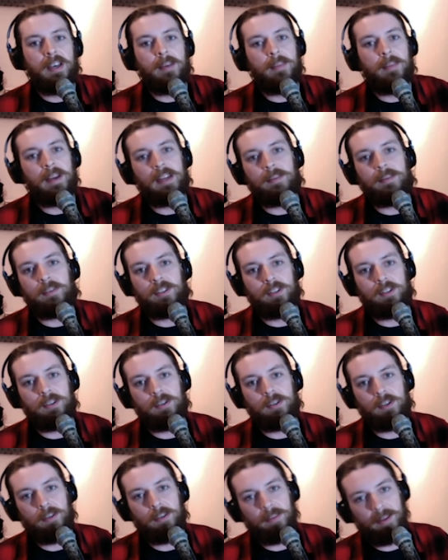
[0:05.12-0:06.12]
My name is Stu
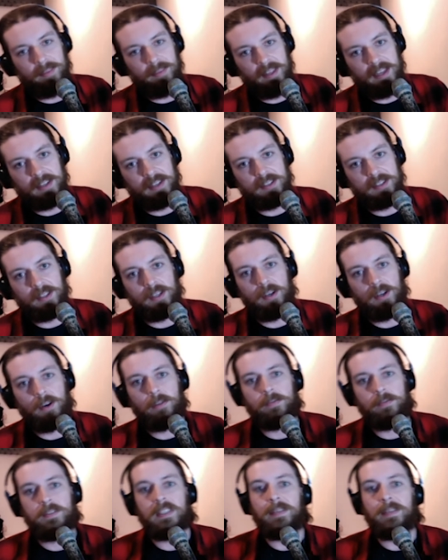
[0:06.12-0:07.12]
Hume, I'm the editor of
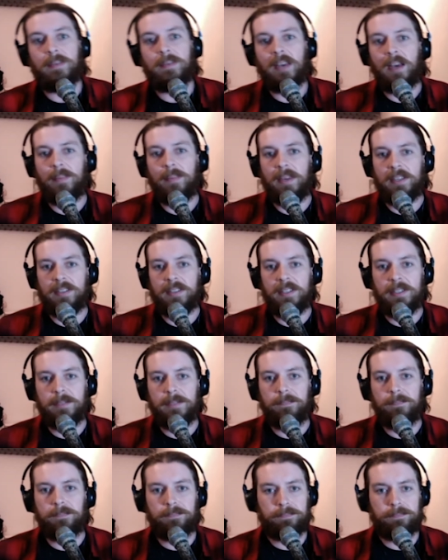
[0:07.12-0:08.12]
TPI Magazine.
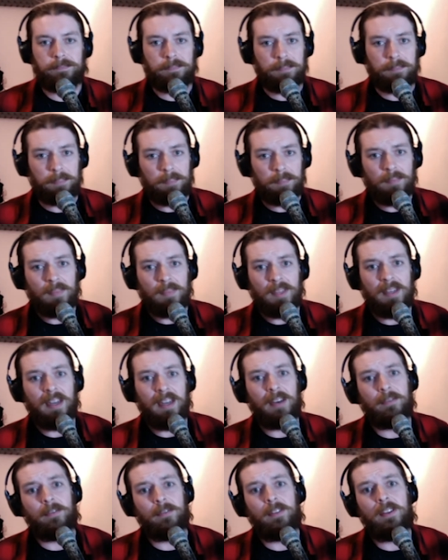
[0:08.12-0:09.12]
Now,
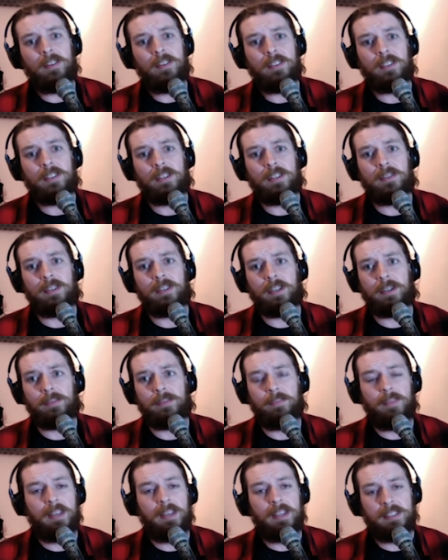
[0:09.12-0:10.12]
for those that don't know,
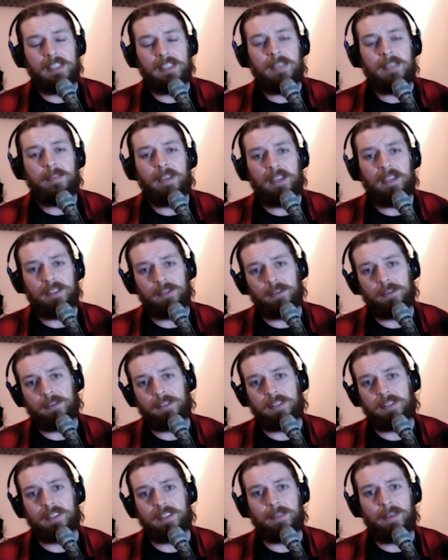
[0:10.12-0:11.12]
TPI Talks is
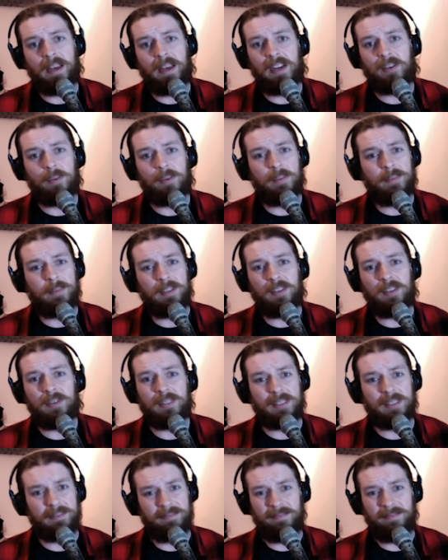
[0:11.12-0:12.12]
the banner we've been
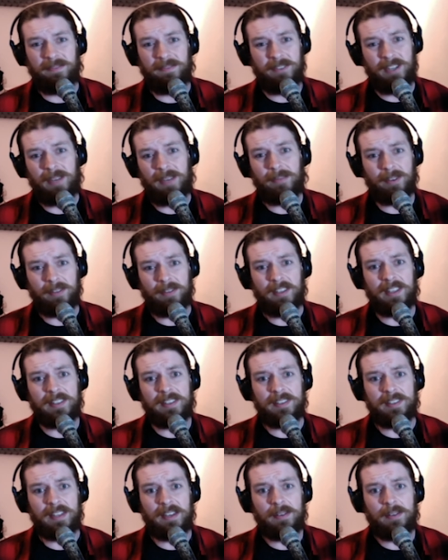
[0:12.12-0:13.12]
using for a number of years
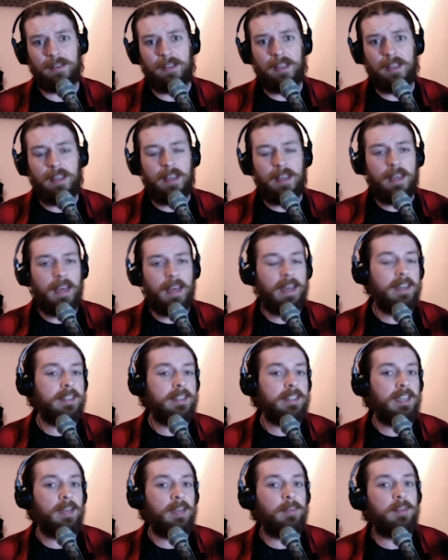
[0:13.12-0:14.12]
now.
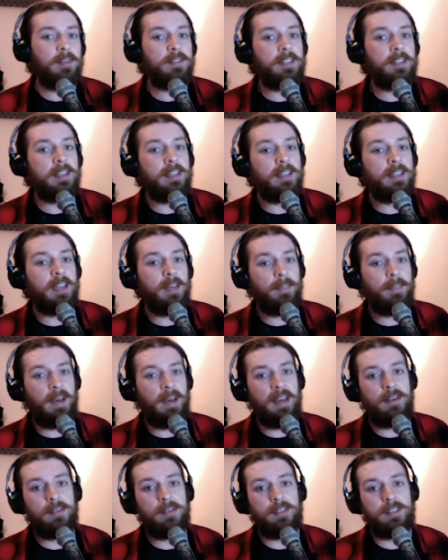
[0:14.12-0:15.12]
Anytime we've done a
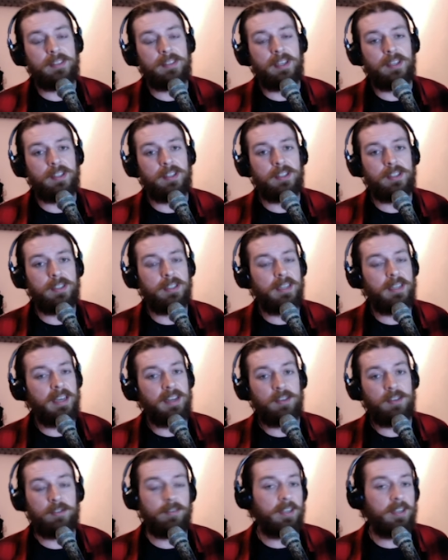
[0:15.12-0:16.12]
panel discussion at a
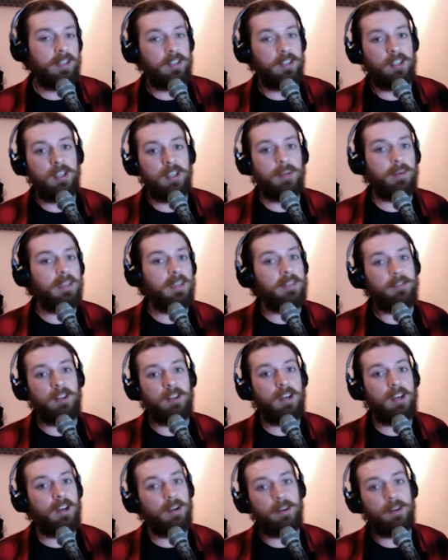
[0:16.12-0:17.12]
trade show or even our
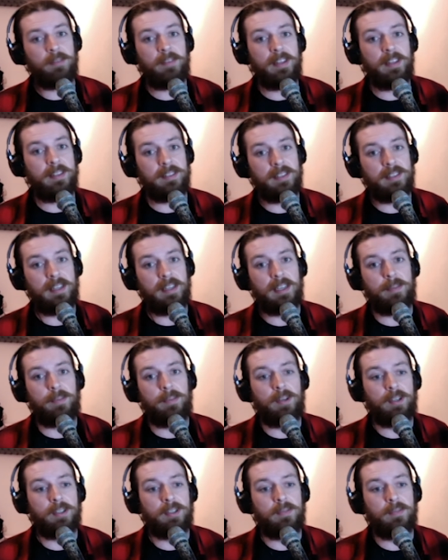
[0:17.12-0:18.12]
own events like
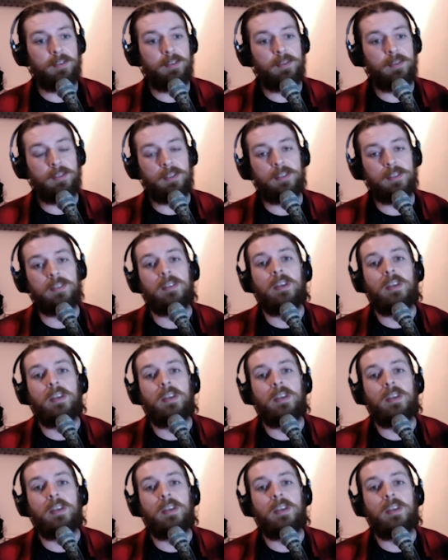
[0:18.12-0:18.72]
Production Futures,